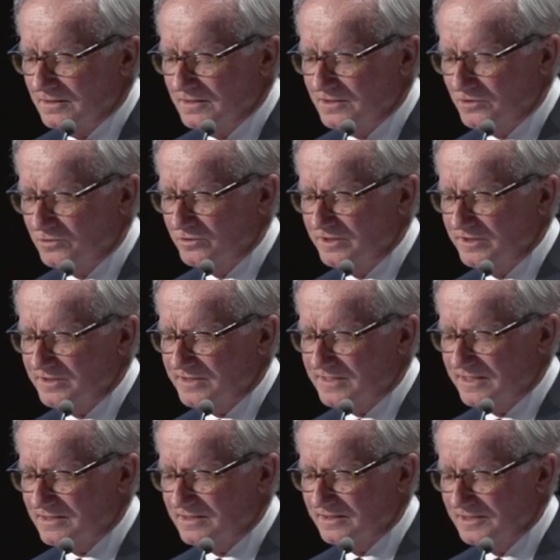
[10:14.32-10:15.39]
This audience
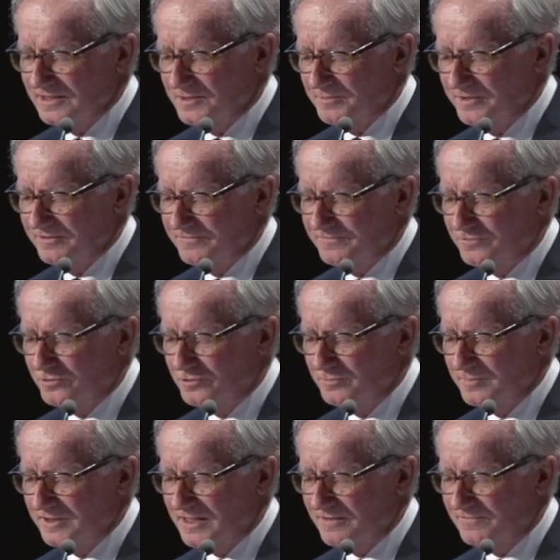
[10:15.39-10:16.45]
doesn't need to be
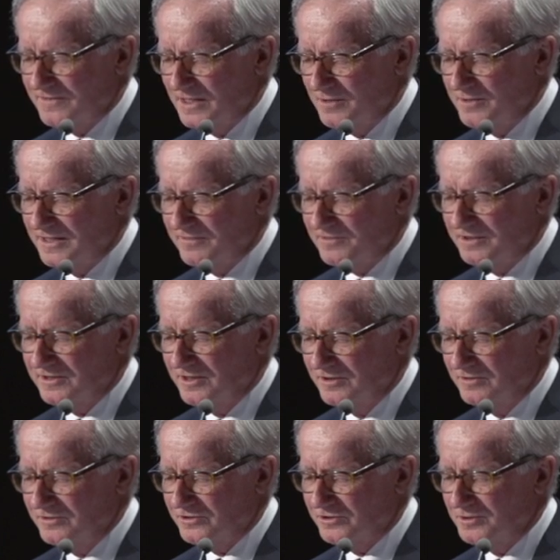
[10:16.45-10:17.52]
informed how far we have to go
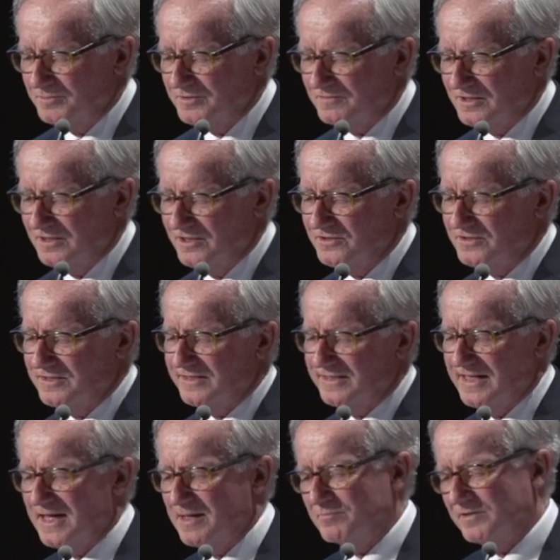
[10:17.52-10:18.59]
in terms of closing the
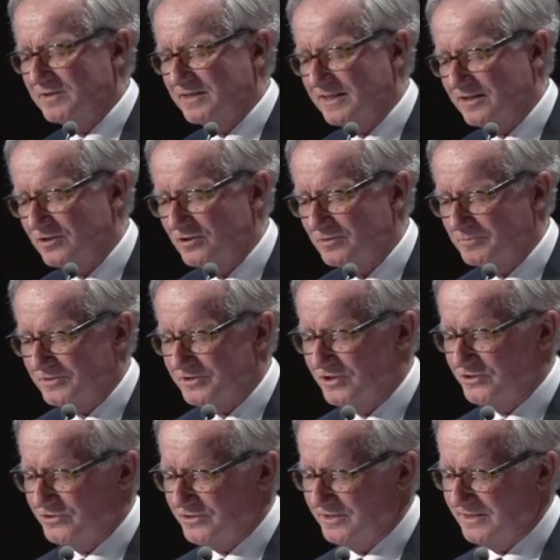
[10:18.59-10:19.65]
gap in economic,
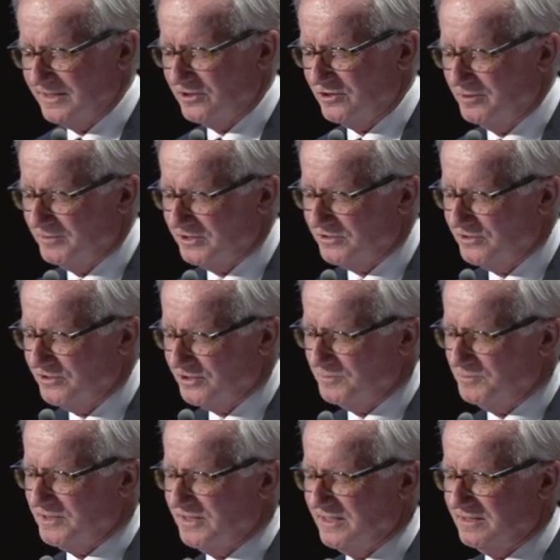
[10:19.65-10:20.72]
social and economic
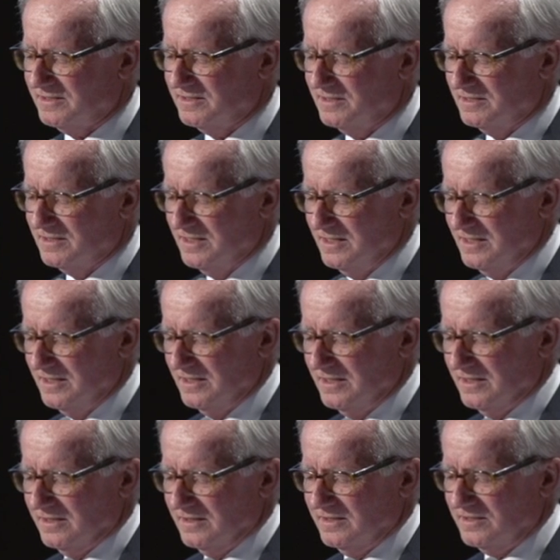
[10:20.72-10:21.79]
circumstances.
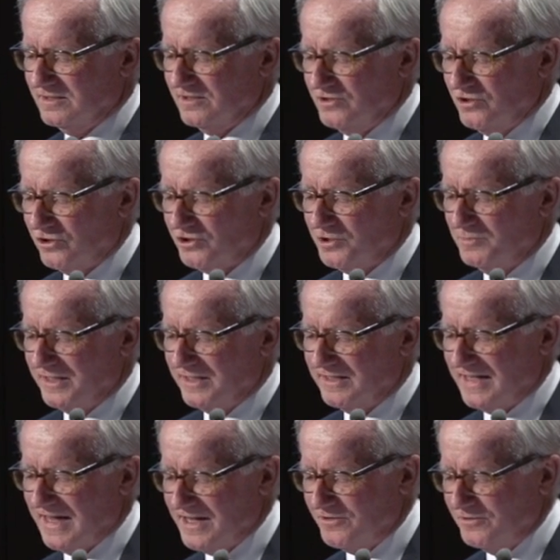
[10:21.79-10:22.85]
This is
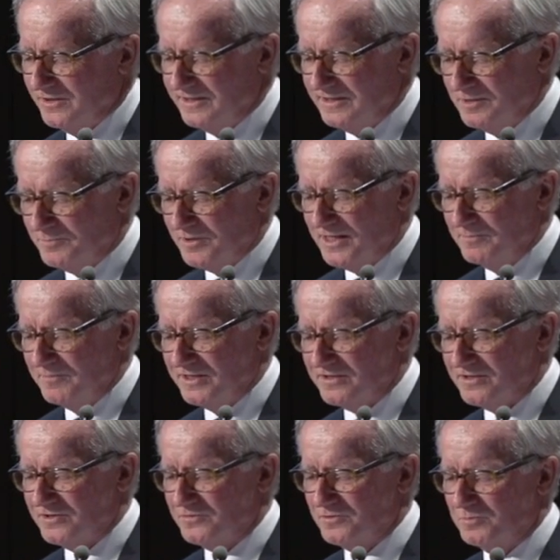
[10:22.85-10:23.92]
documented annually in the Prime
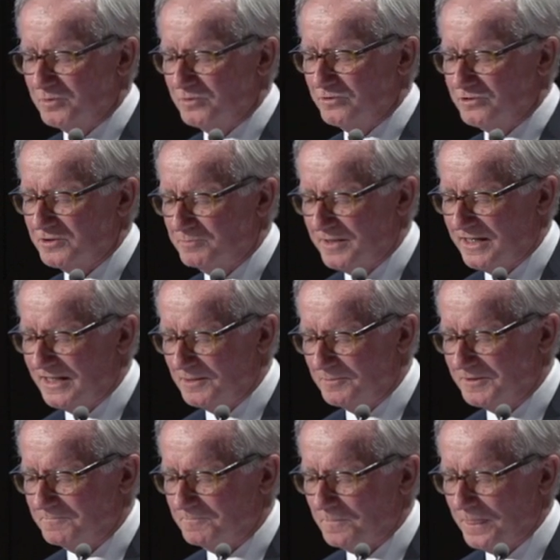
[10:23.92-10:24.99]
Minister's report to
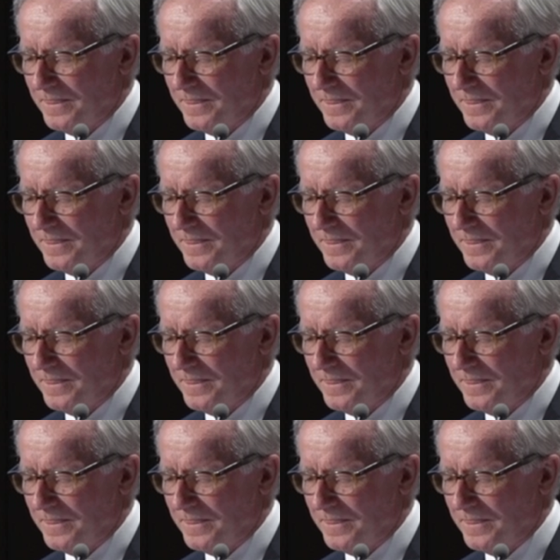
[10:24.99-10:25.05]
Parliament.